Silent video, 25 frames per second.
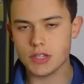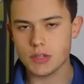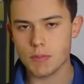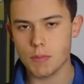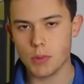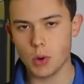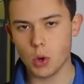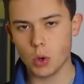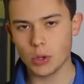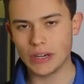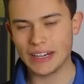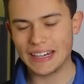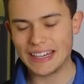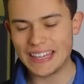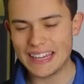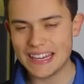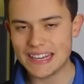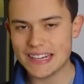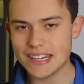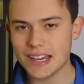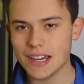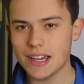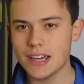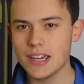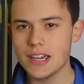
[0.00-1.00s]
he's a born
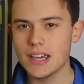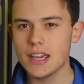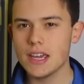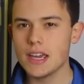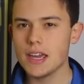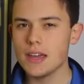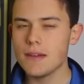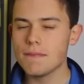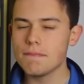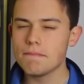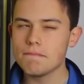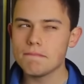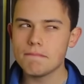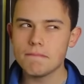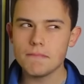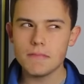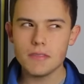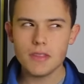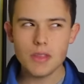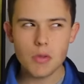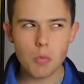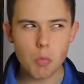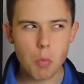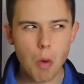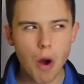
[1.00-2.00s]
leader.
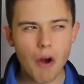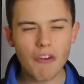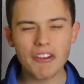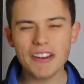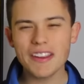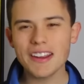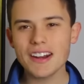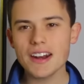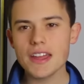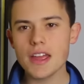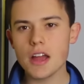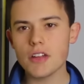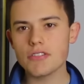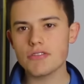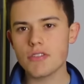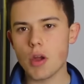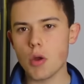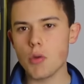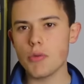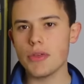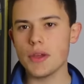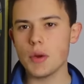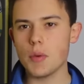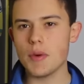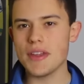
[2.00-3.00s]
Worryingly, I
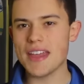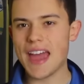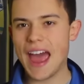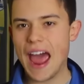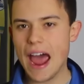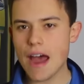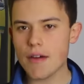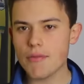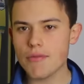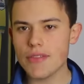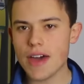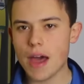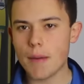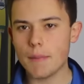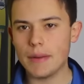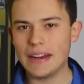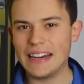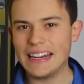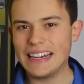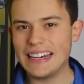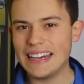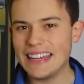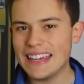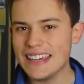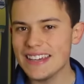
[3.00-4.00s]
don't think we have that
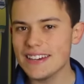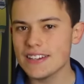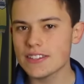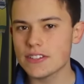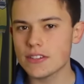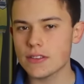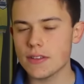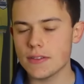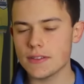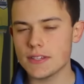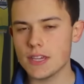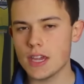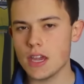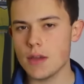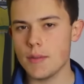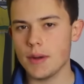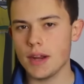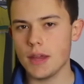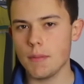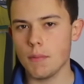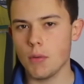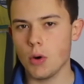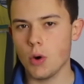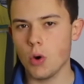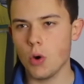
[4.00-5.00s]
many leaders at the team
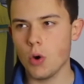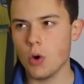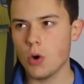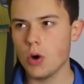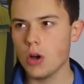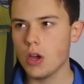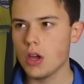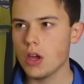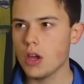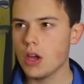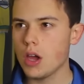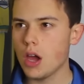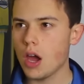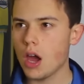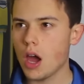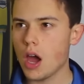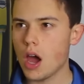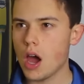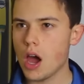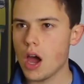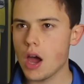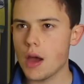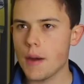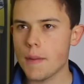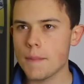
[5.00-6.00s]
anymore.
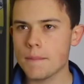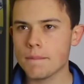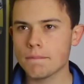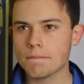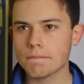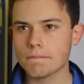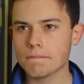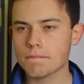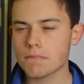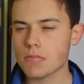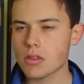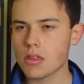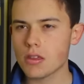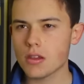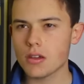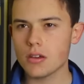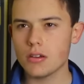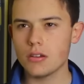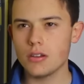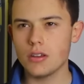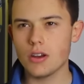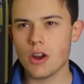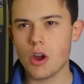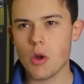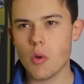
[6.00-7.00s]
Um,
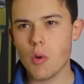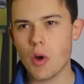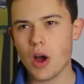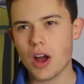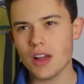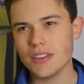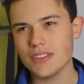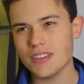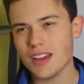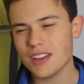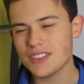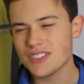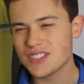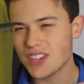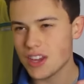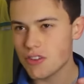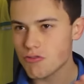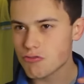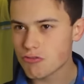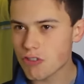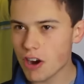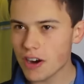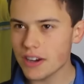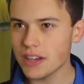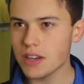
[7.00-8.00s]
you know, I'd say
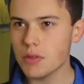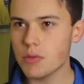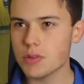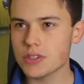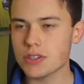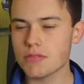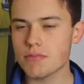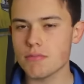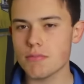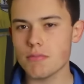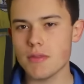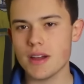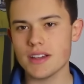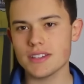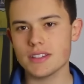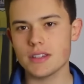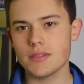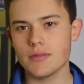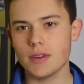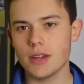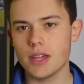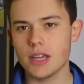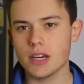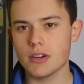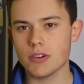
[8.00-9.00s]
Ruddy was a
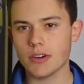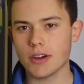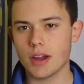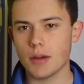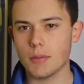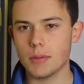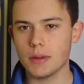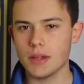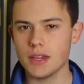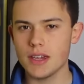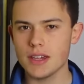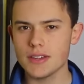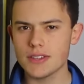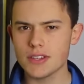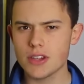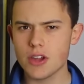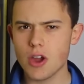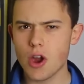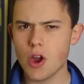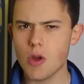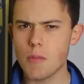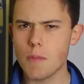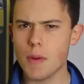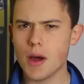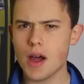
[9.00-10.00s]
massive leader a couple of years
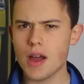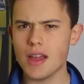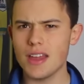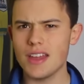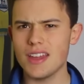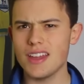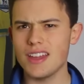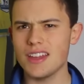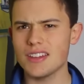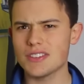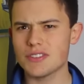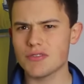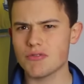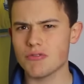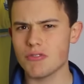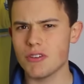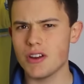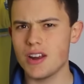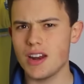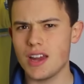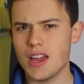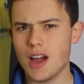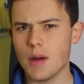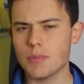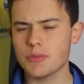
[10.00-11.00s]
ago, but he isn't
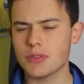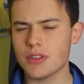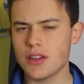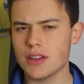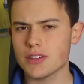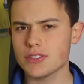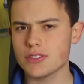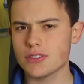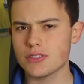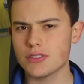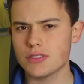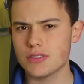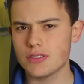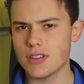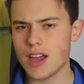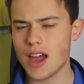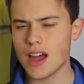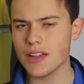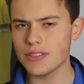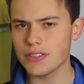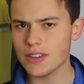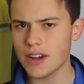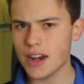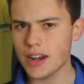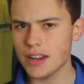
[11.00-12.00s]
really up to that
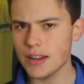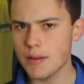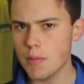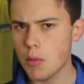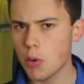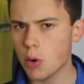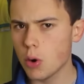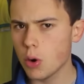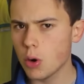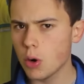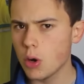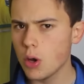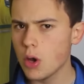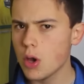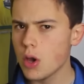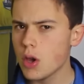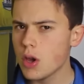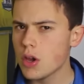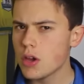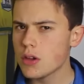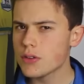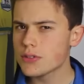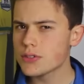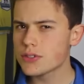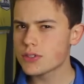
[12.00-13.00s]
standard anymore.
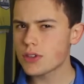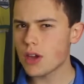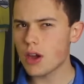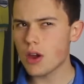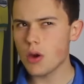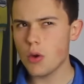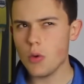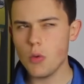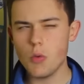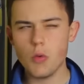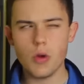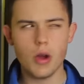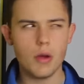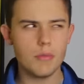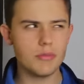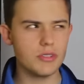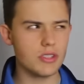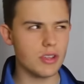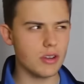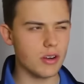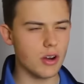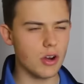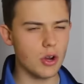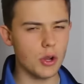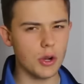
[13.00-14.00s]
So I'm
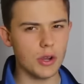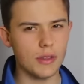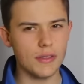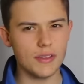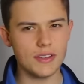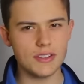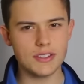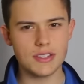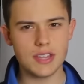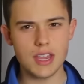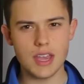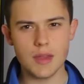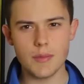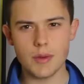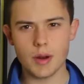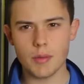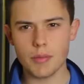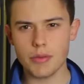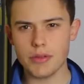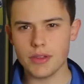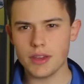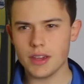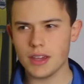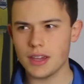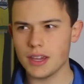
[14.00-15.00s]
starting to look at this team and
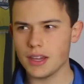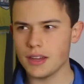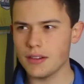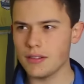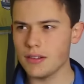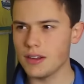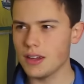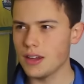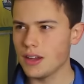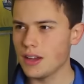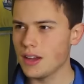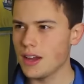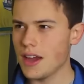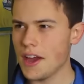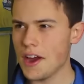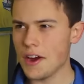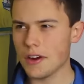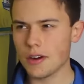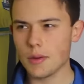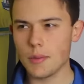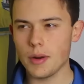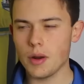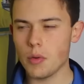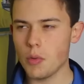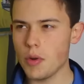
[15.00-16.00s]
I'm thinking, hang
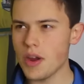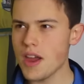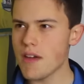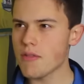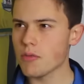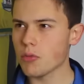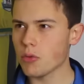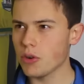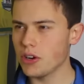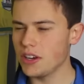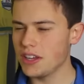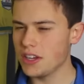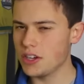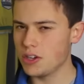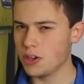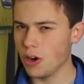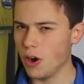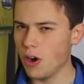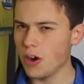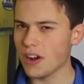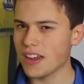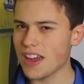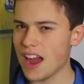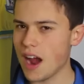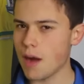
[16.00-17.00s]
on a minute, we haven't really
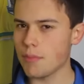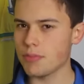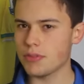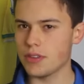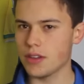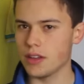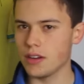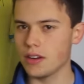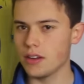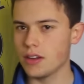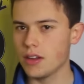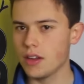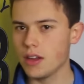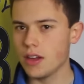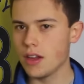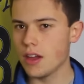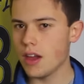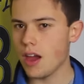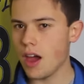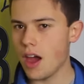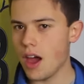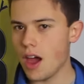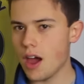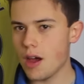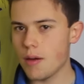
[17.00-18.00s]
got a captain.
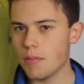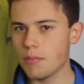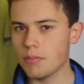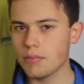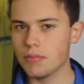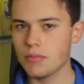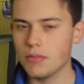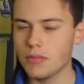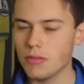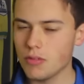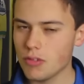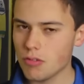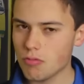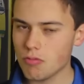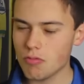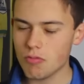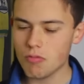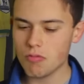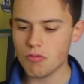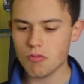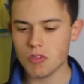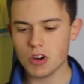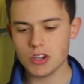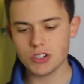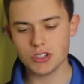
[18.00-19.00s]
Um,
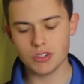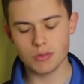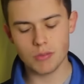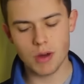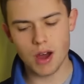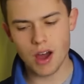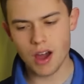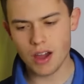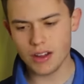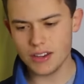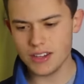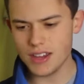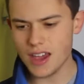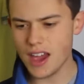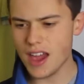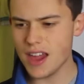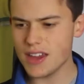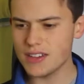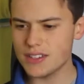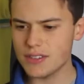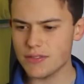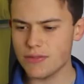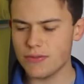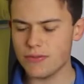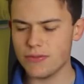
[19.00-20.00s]
Russell Martin, yeah,
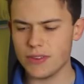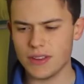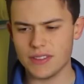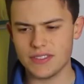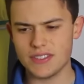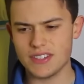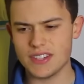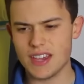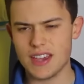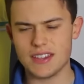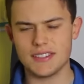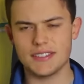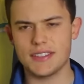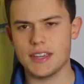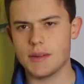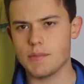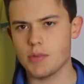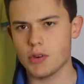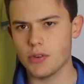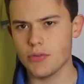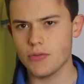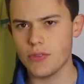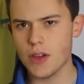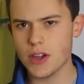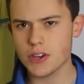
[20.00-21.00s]
he's a fantastic
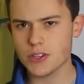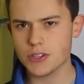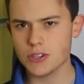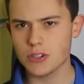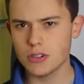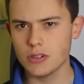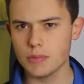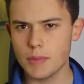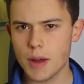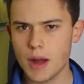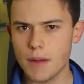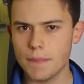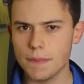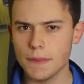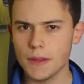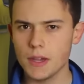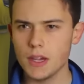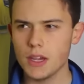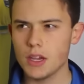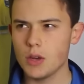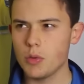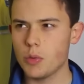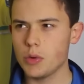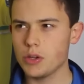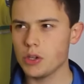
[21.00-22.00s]
professional, but
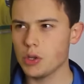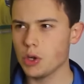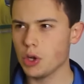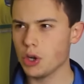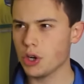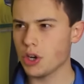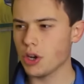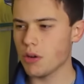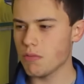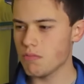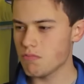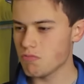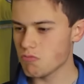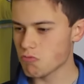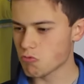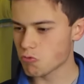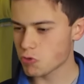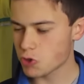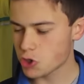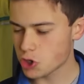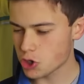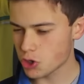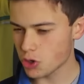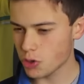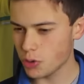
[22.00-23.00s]
when you look at
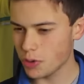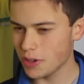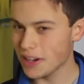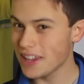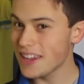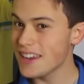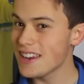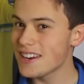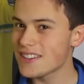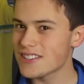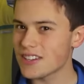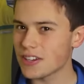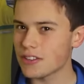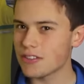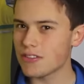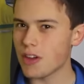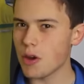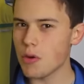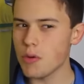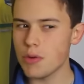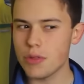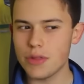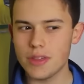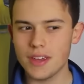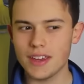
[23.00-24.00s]
true leaders, I
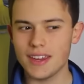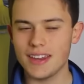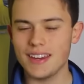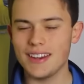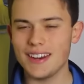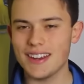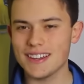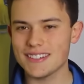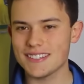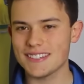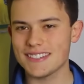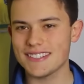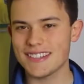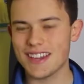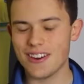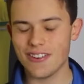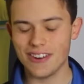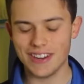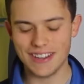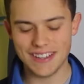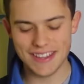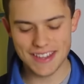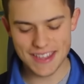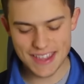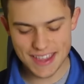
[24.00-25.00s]
don't think he
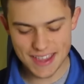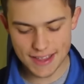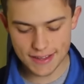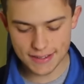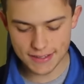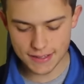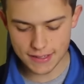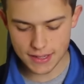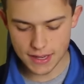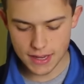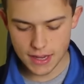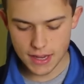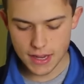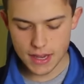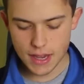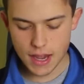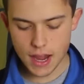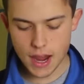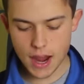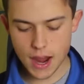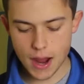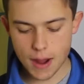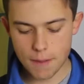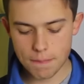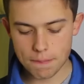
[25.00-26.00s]
necessarily is.
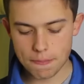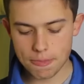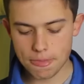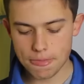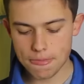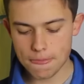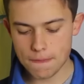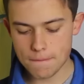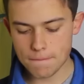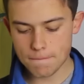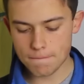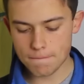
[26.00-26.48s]
Um,